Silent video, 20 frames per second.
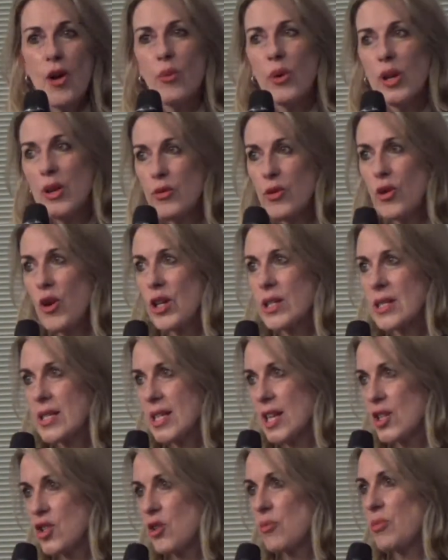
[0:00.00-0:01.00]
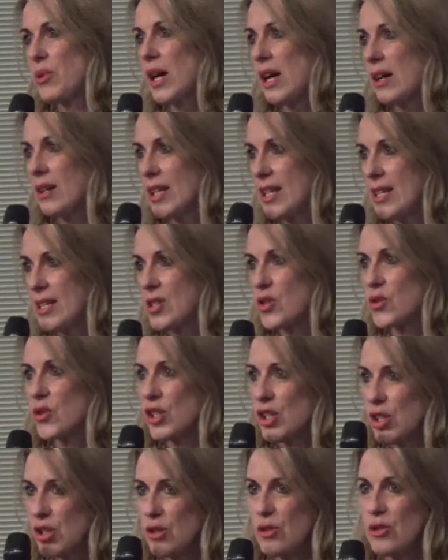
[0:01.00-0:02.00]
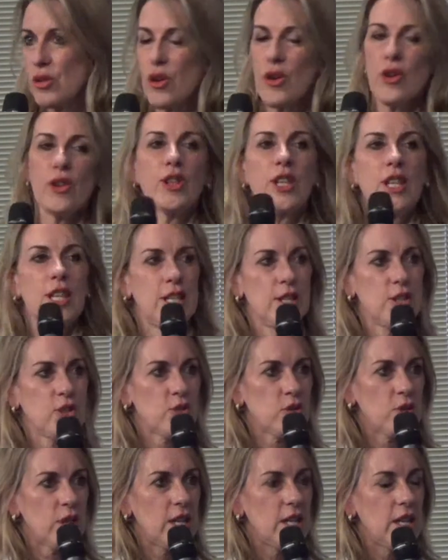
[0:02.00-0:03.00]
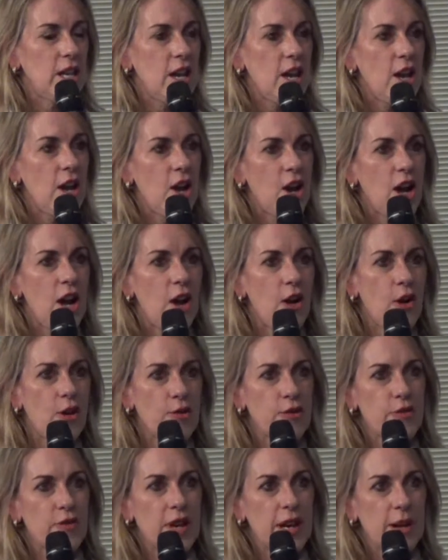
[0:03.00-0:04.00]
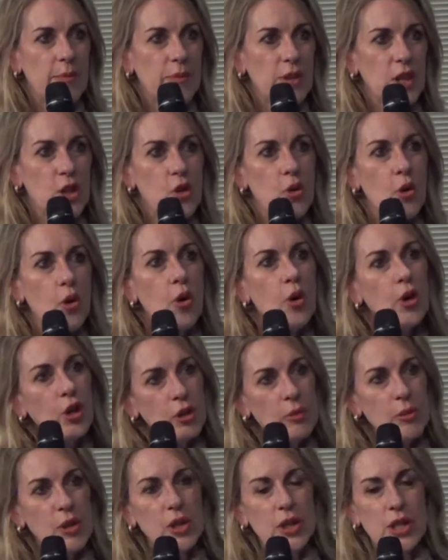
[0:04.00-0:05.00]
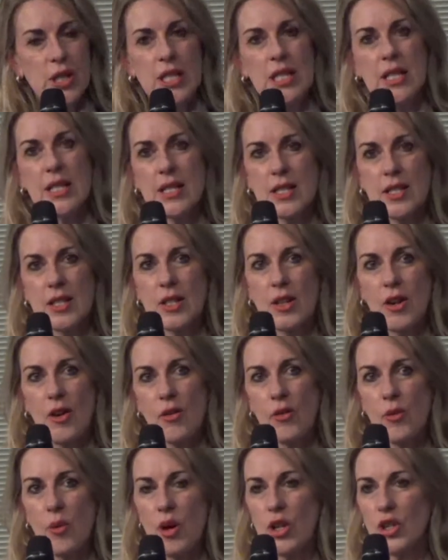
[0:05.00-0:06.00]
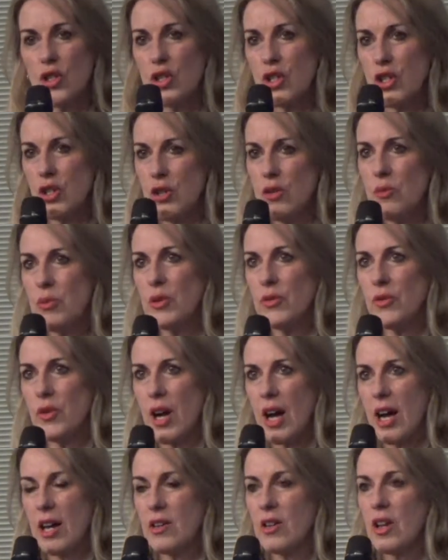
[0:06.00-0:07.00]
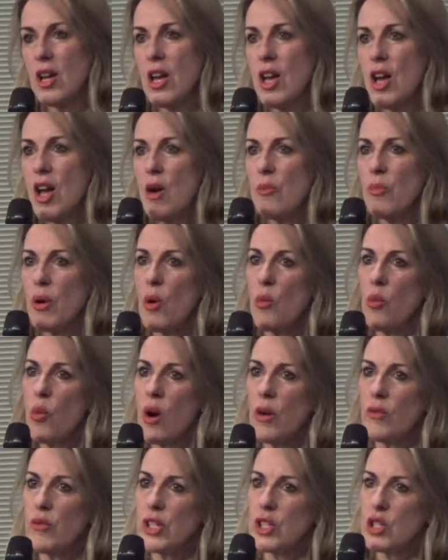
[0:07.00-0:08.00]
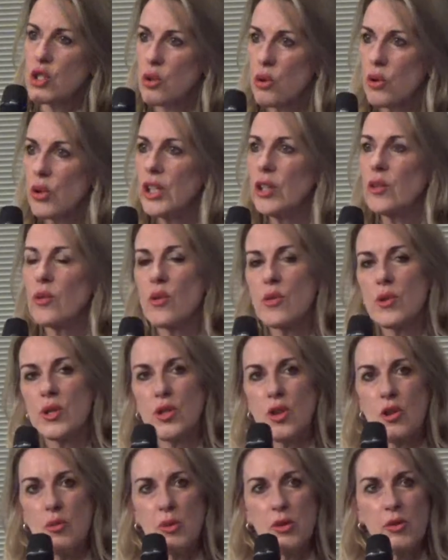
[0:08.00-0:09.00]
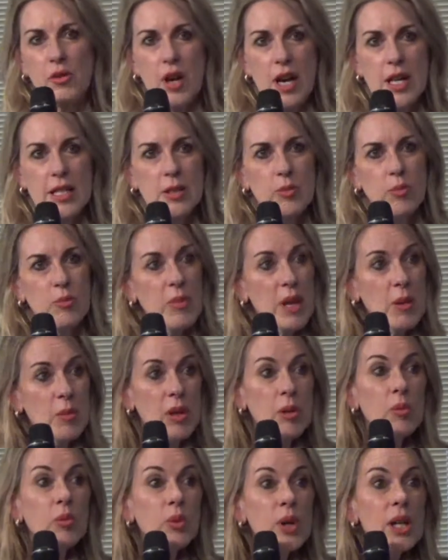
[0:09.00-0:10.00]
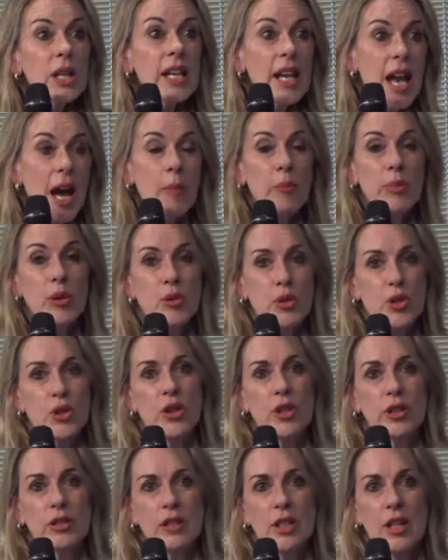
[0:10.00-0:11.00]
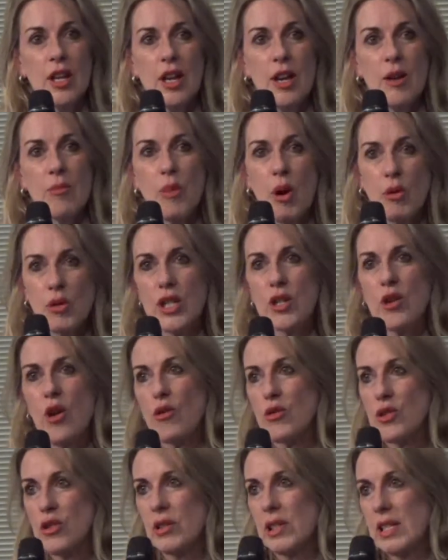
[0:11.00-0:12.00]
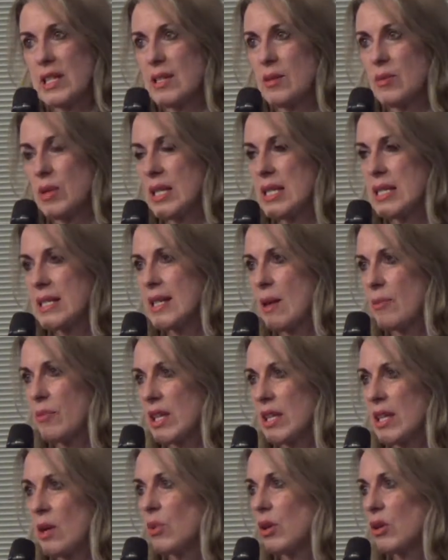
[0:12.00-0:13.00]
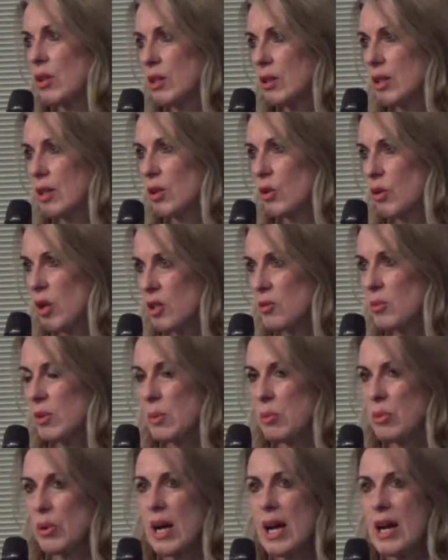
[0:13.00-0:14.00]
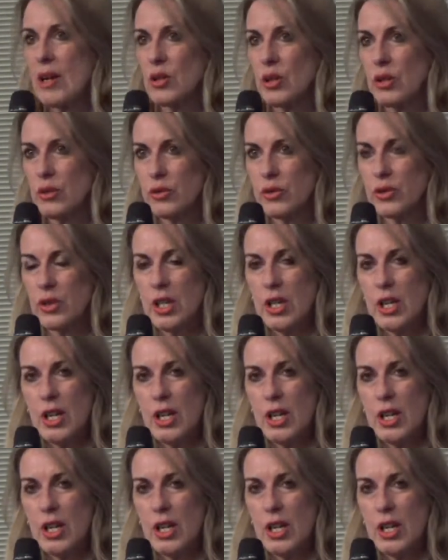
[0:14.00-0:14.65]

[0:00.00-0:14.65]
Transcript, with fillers: we've got such a proud history. You know the history of your communities, of what you provide, but what Victoria also provides. I mean, we really are built on multiculturalism. It's something that we're incredibly proud of,